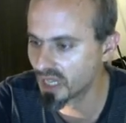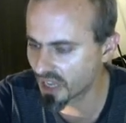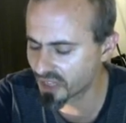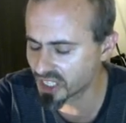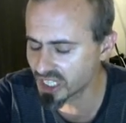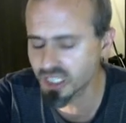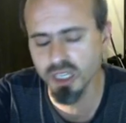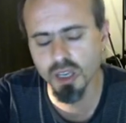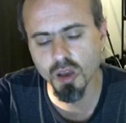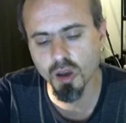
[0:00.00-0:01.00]

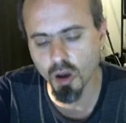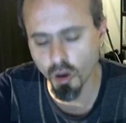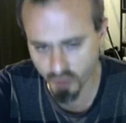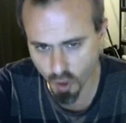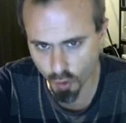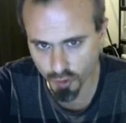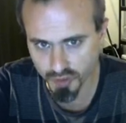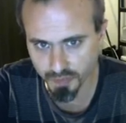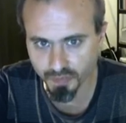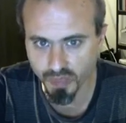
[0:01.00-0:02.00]
metaphysics? Of
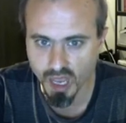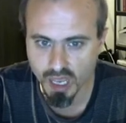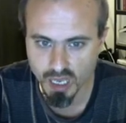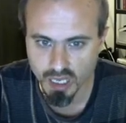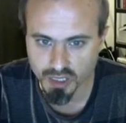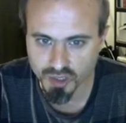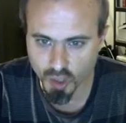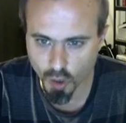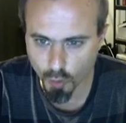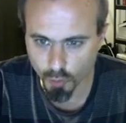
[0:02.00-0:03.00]
course.
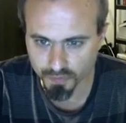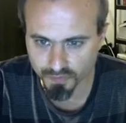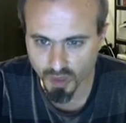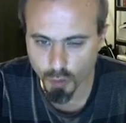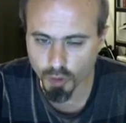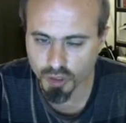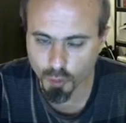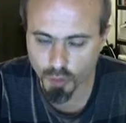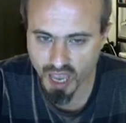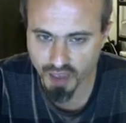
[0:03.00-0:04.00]
So, what
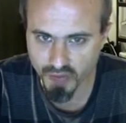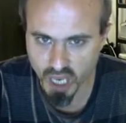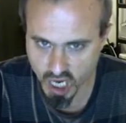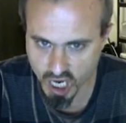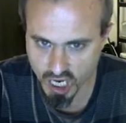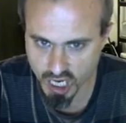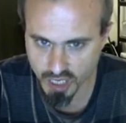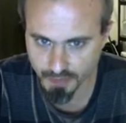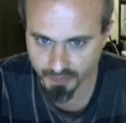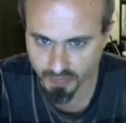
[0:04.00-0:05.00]
do we have
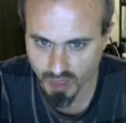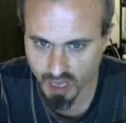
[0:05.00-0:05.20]
here?